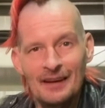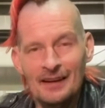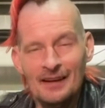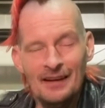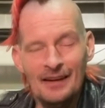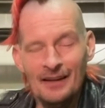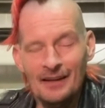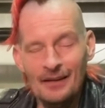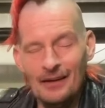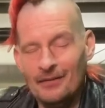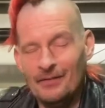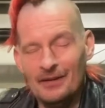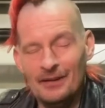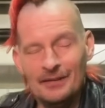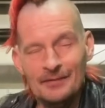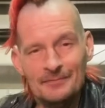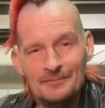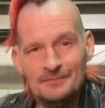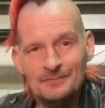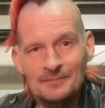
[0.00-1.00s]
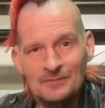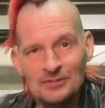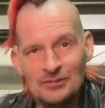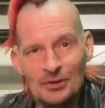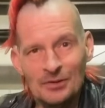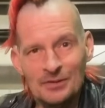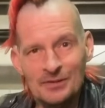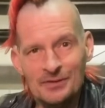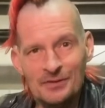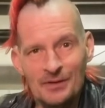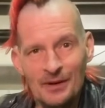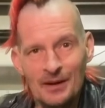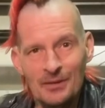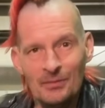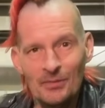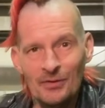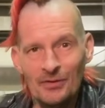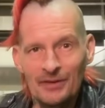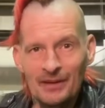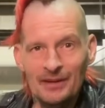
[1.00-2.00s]
I love it. So it's a great
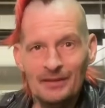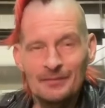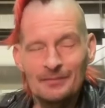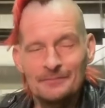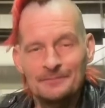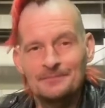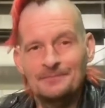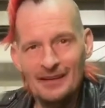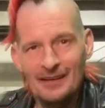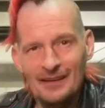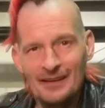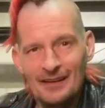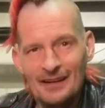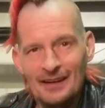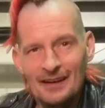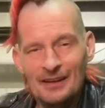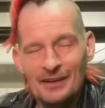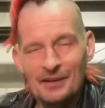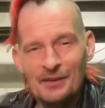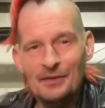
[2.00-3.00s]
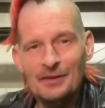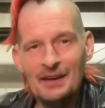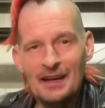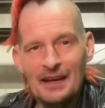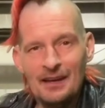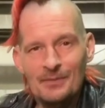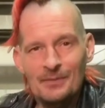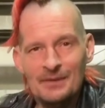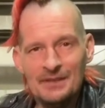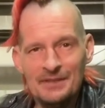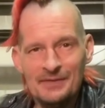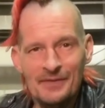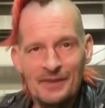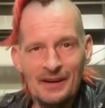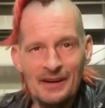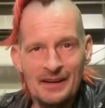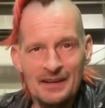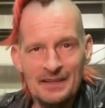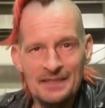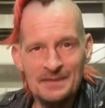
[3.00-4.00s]
movie. Conan was a
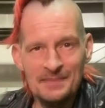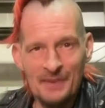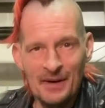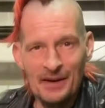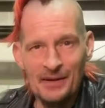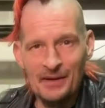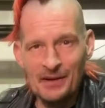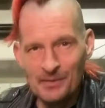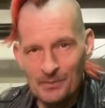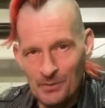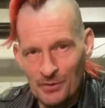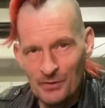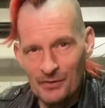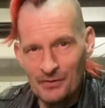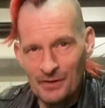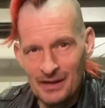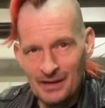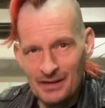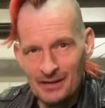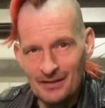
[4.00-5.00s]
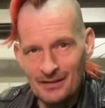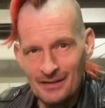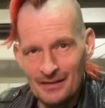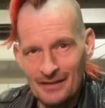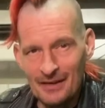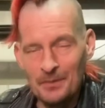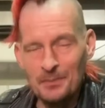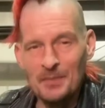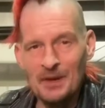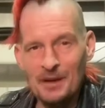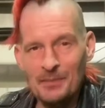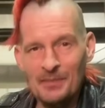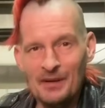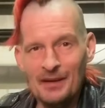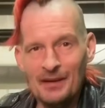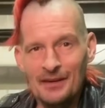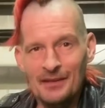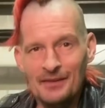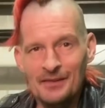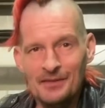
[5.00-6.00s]
very inspiring movie that made
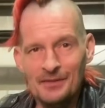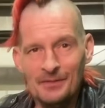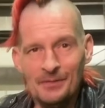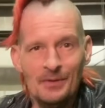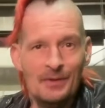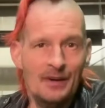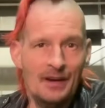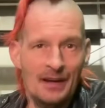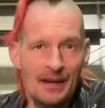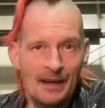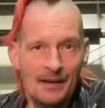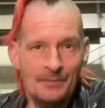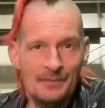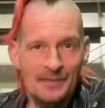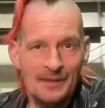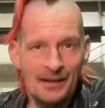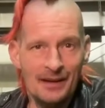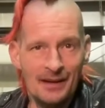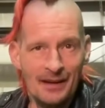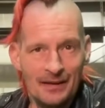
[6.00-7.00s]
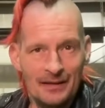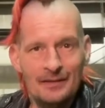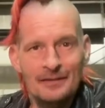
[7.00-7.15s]
me into what I am today.